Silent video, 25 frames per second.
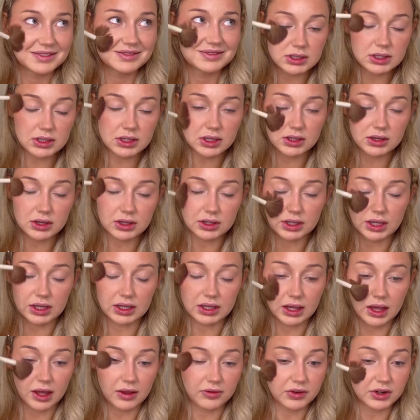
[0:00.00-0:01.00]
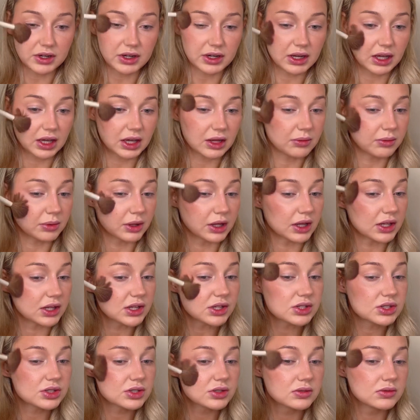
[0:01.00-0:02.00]
It's a good like everyday
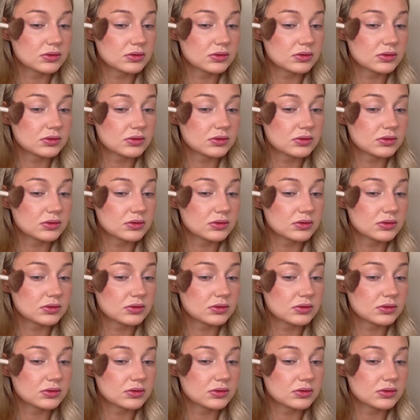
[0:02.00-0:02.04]
blush.